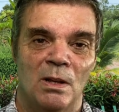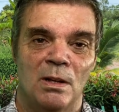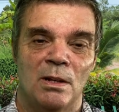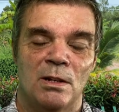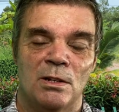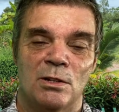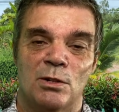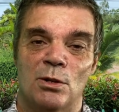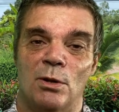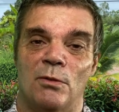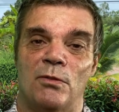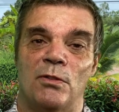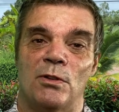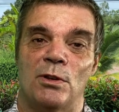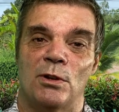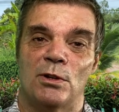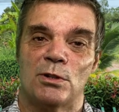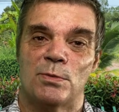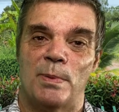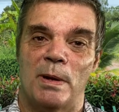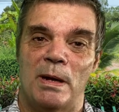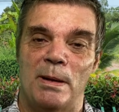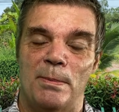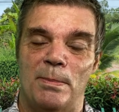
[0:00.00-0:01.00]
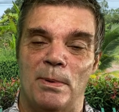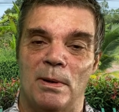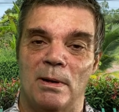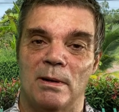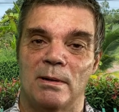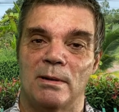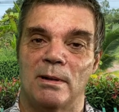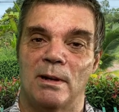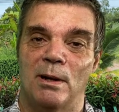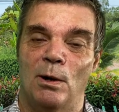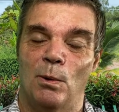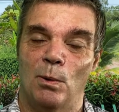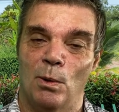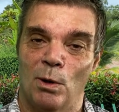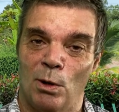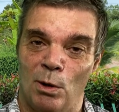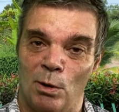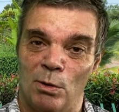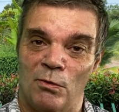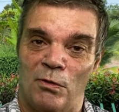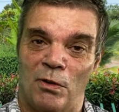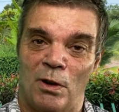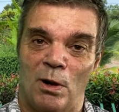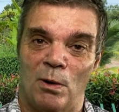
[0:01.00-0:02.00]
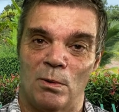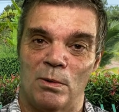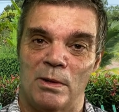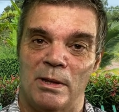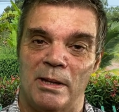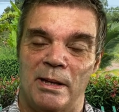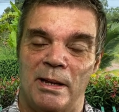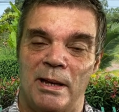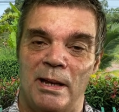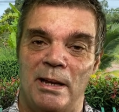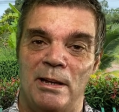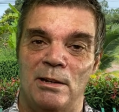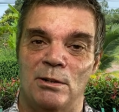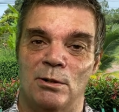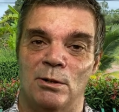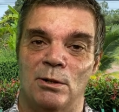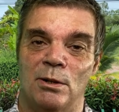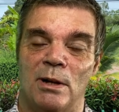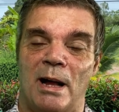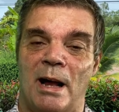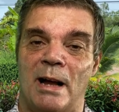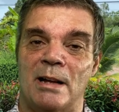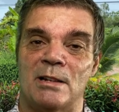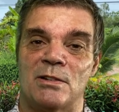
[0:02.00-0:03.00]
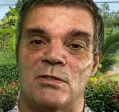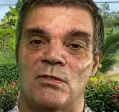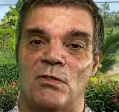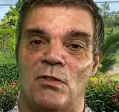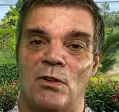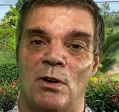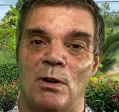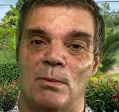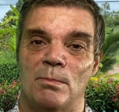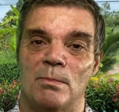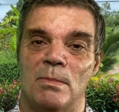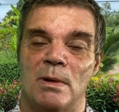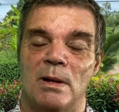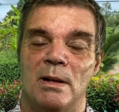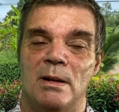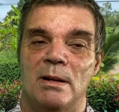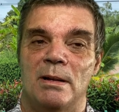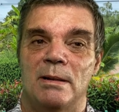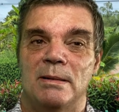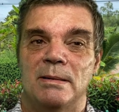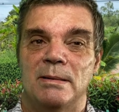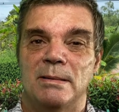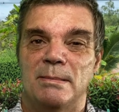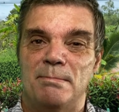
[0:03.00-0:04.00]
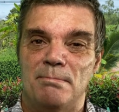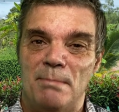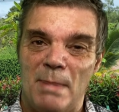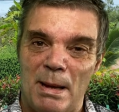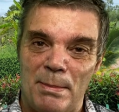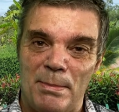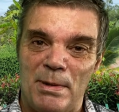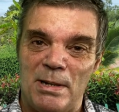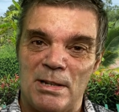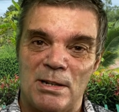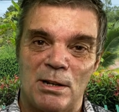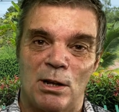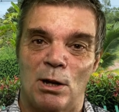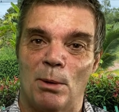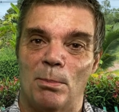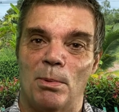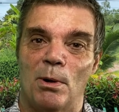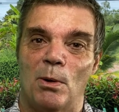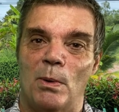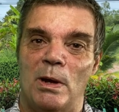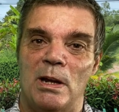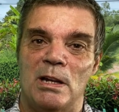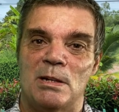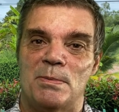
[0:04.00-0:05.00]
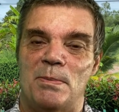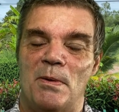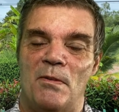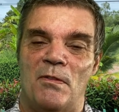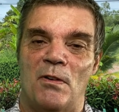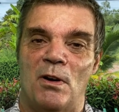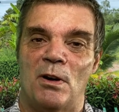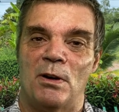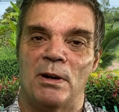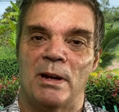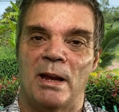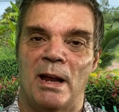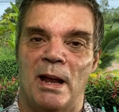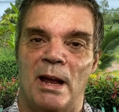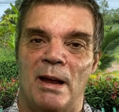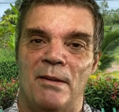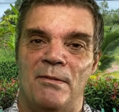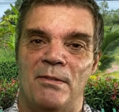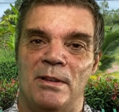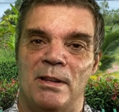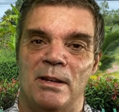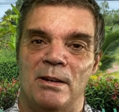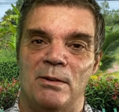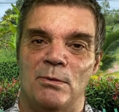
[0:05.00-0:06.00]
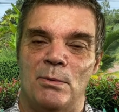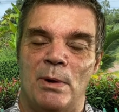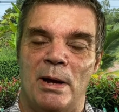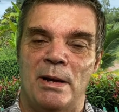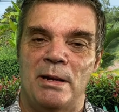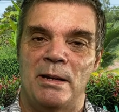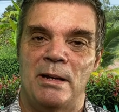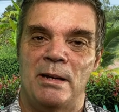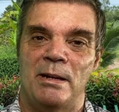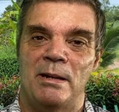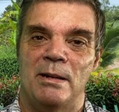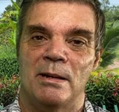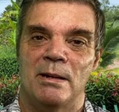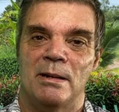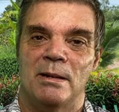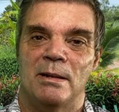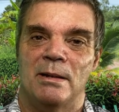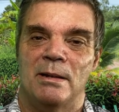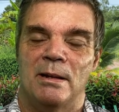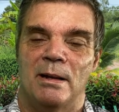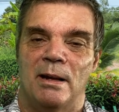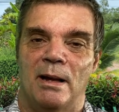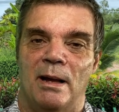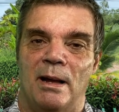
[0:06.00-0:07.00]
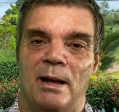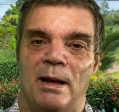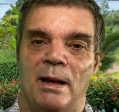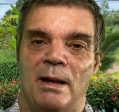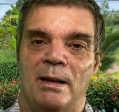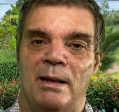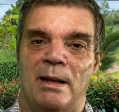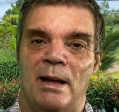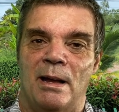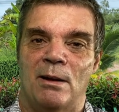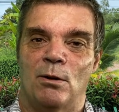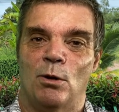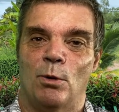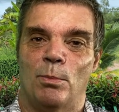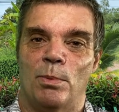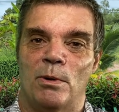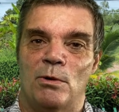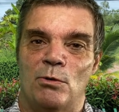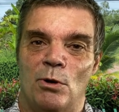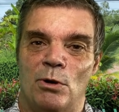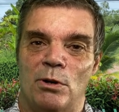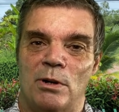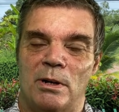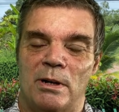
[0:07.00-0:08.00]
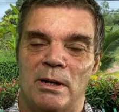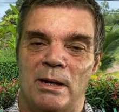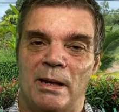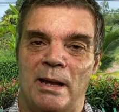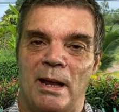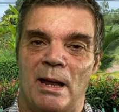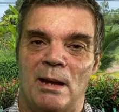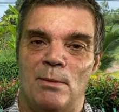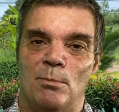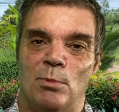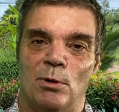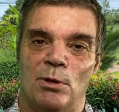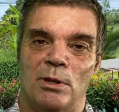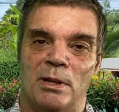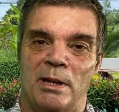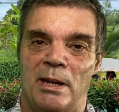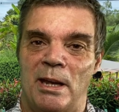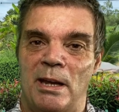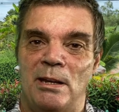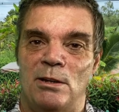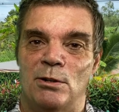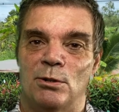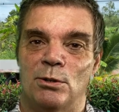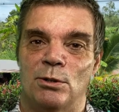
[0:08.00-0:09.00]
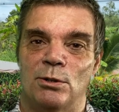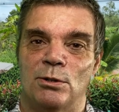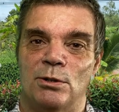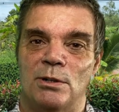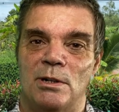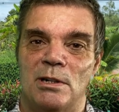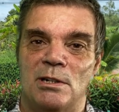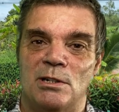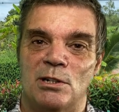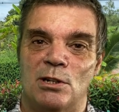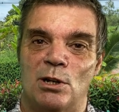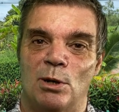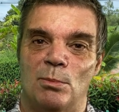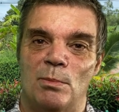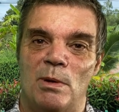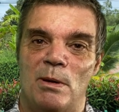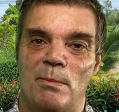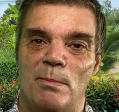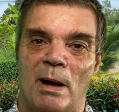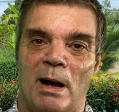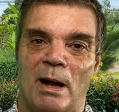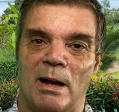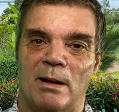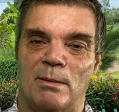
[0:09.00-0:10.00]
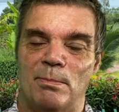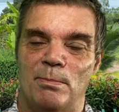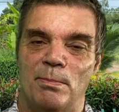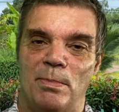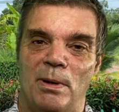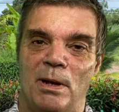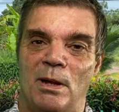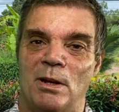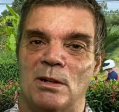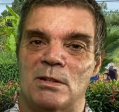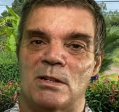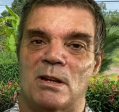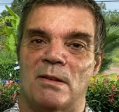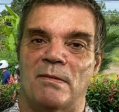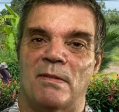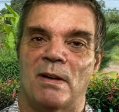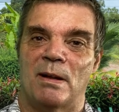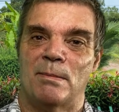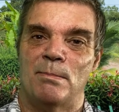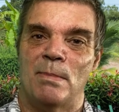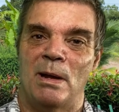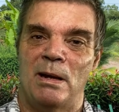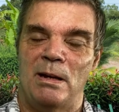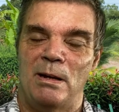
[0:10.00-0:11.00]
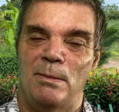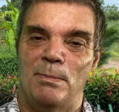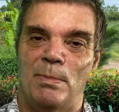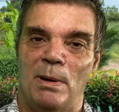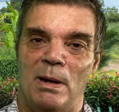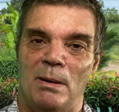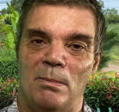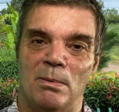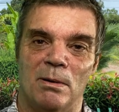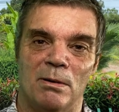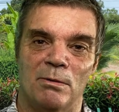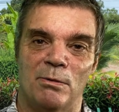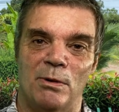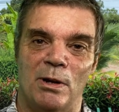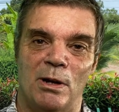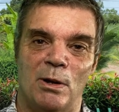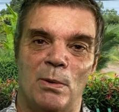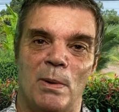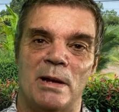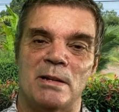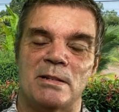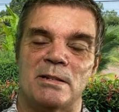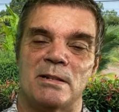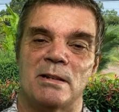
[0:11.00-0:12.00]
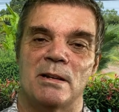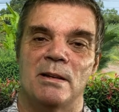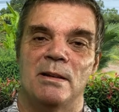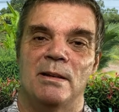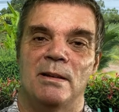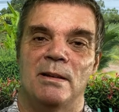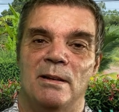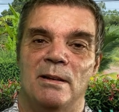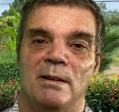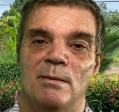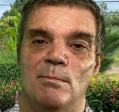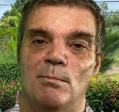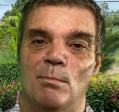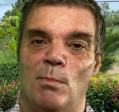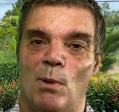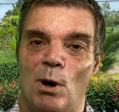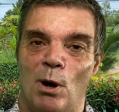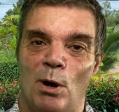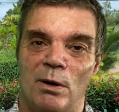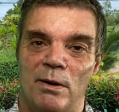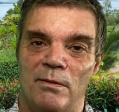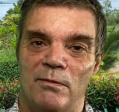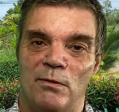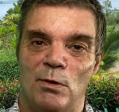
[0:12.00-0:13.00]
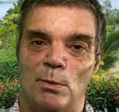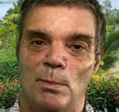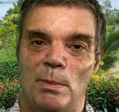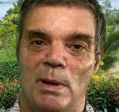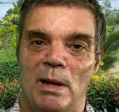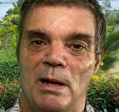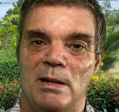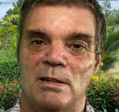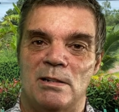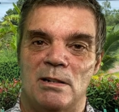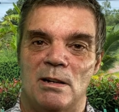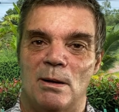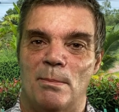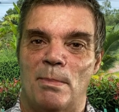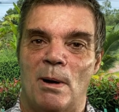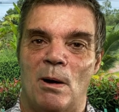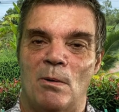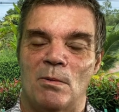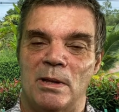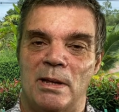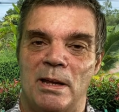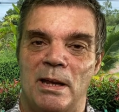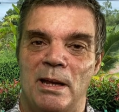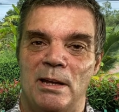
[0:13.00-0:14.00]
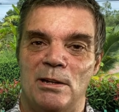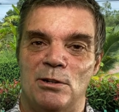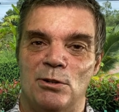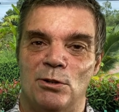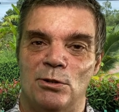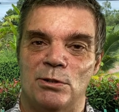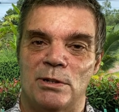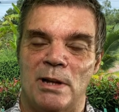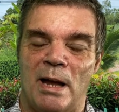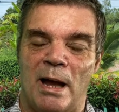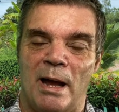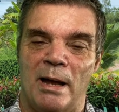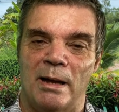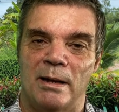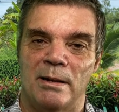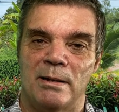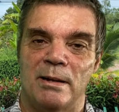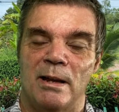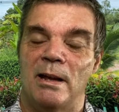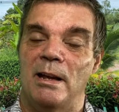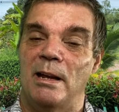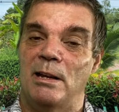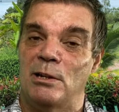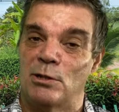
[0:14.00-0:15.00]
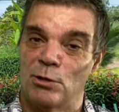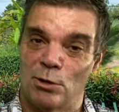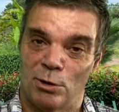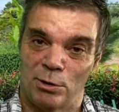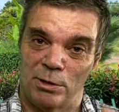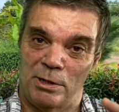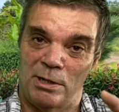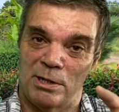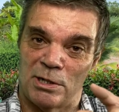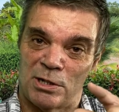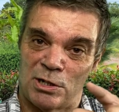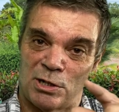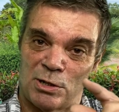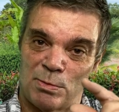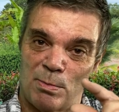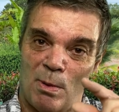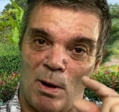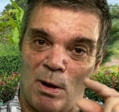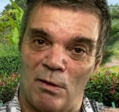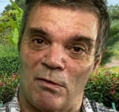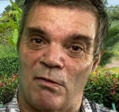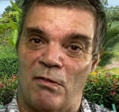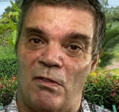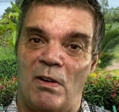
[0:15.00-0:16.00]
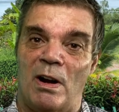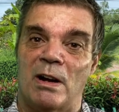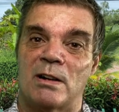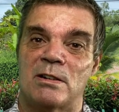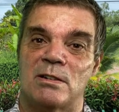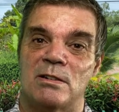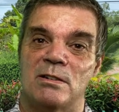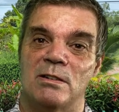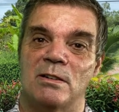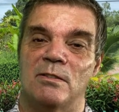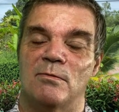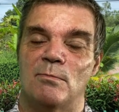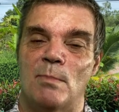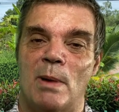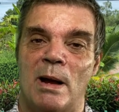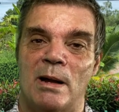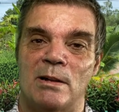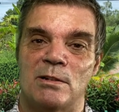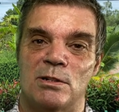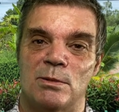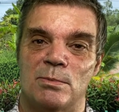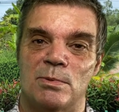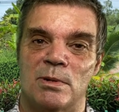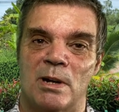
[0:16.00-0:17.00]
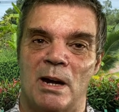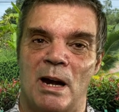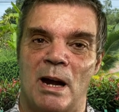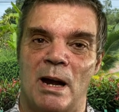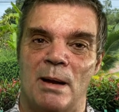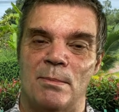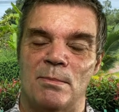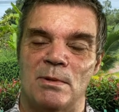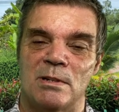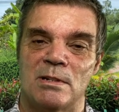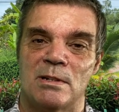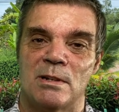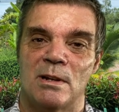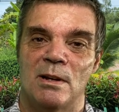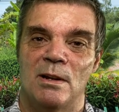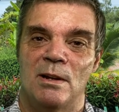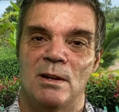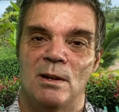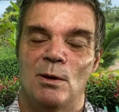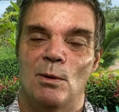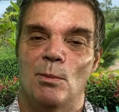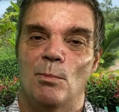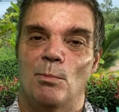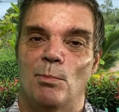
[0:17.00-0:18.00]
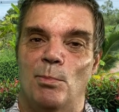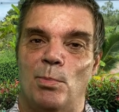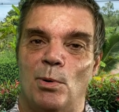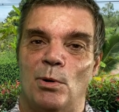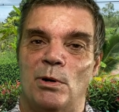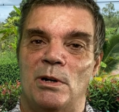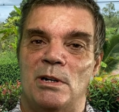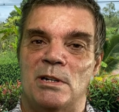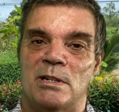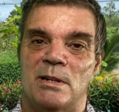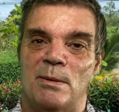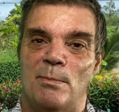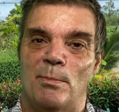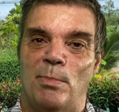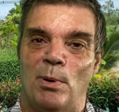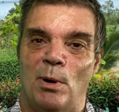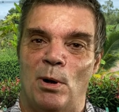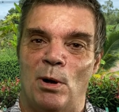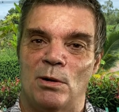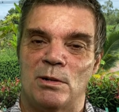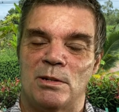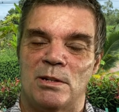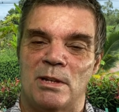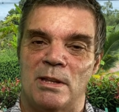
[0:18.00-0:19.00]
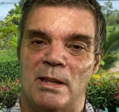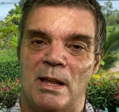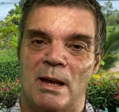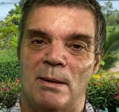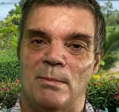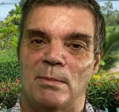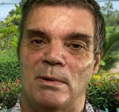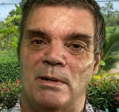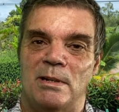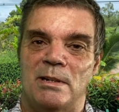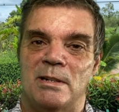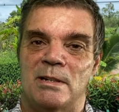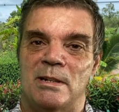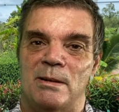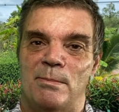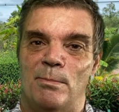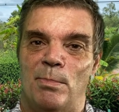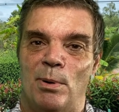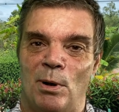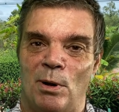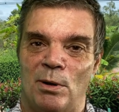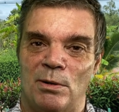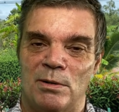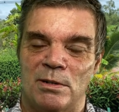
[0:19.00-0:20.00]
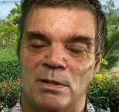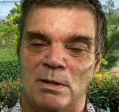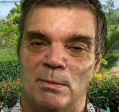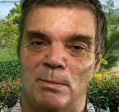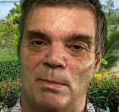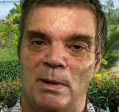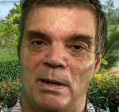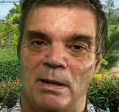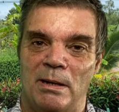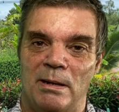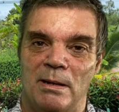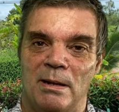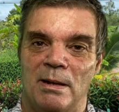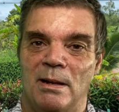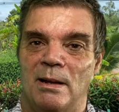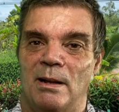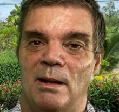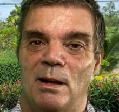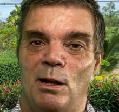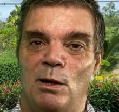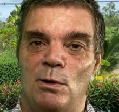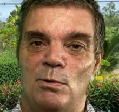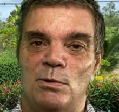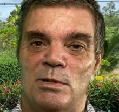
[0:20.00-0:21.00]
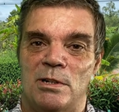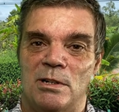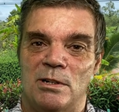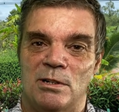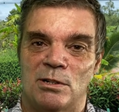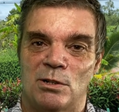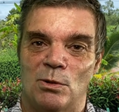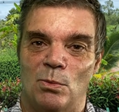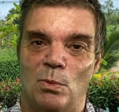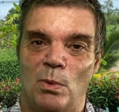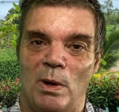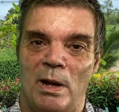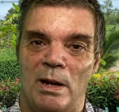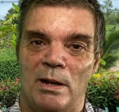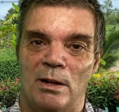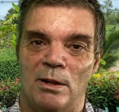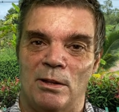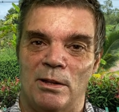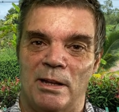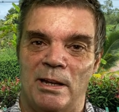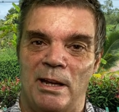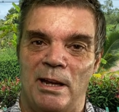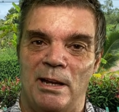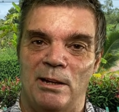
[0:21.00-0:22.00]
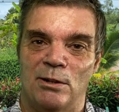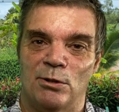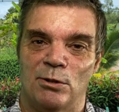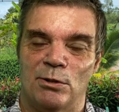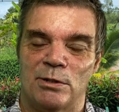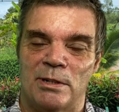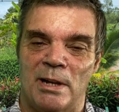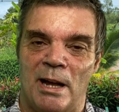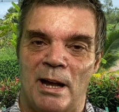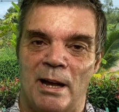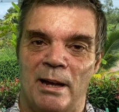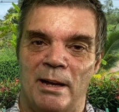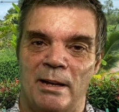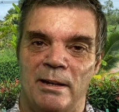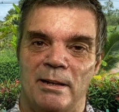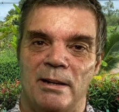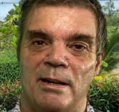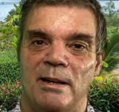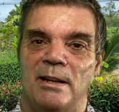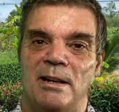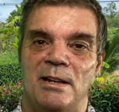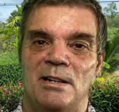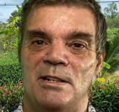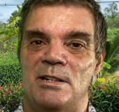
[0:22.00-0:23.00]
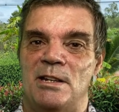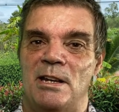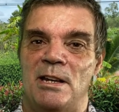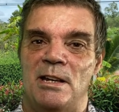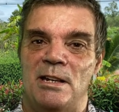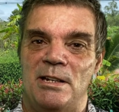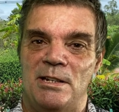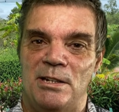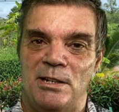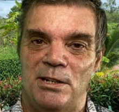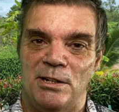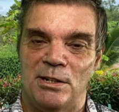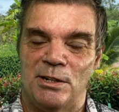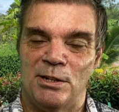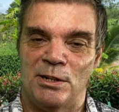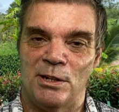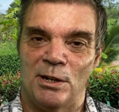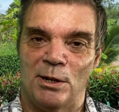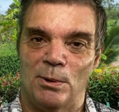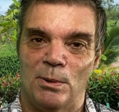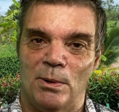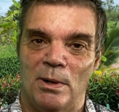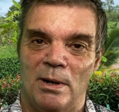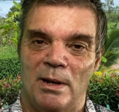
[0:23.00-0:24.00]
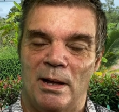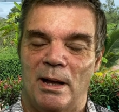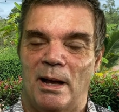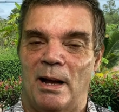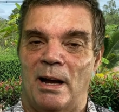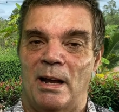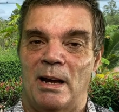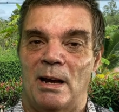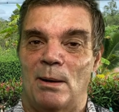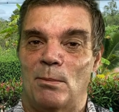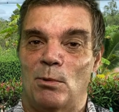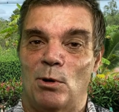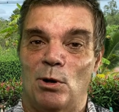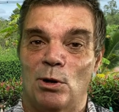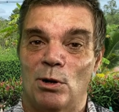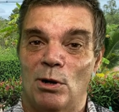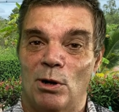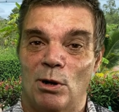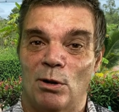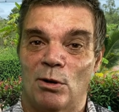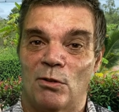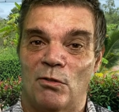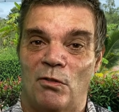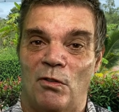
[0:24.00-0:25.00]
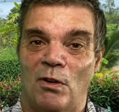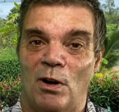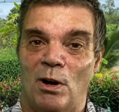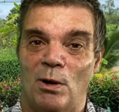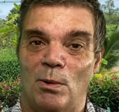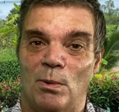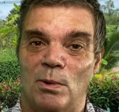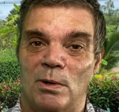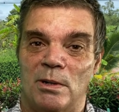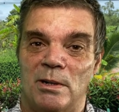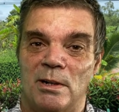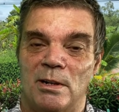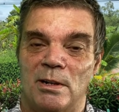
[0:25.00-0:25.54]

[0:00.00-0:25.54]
So for those people who are looking forward to the keto, as from maybe it's a couple of weeks before I get everything ready and get up and running again, but the keto is coming back because I've had many people request more information about the keto diet. It's only a small fraction of my subscribers, but it's important to them and it's important to me. Losing some weight on the keto diet is easy to do, and I'm going to look forward